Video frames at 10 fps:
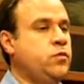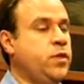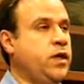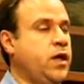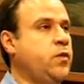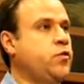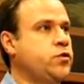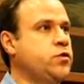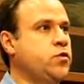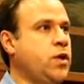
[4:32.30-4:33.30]
being able
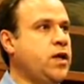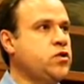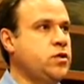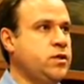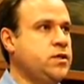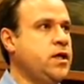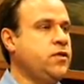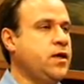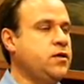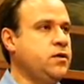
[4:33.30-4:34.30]
to actually take
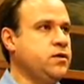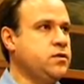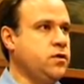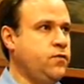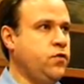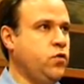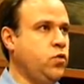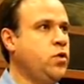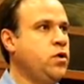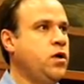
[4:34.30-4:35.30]
that holistic
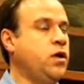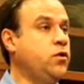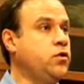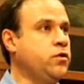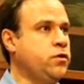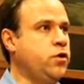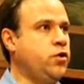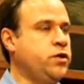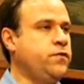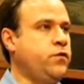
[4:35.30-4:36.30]
view and look at the
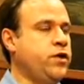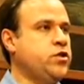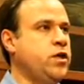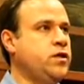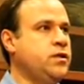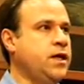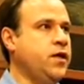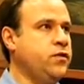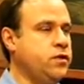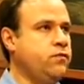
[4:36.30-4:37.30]
non-differentiating
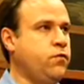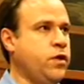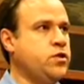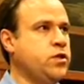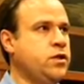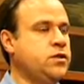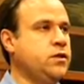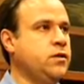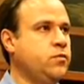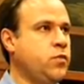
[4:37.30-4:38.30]
and the
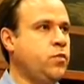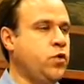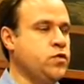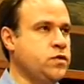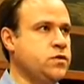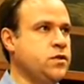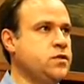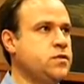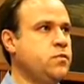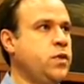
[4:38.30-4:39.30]
differentiating
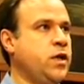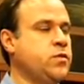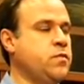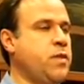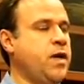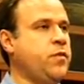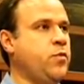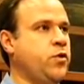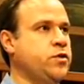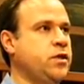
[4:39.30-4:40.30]
processes, being able to map
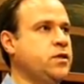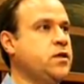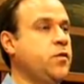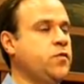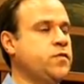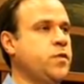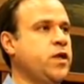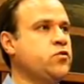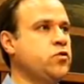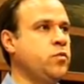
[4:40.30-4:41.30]
them onto that type of
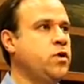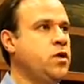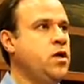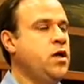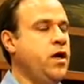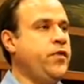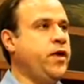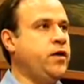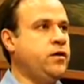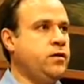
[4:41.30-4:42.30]
spectrum, and
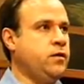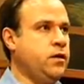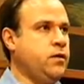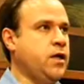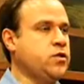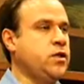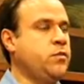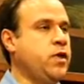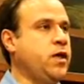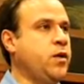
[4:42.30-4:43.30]
then actually
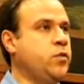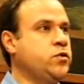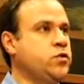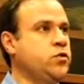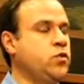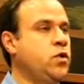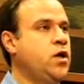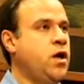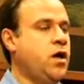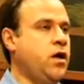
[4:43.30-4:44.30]
being able to
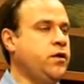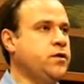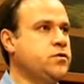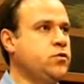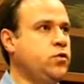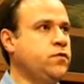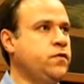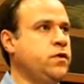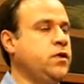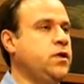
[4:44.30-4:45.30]
harness all
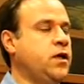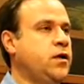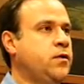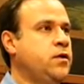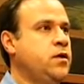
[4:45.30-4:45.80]
of the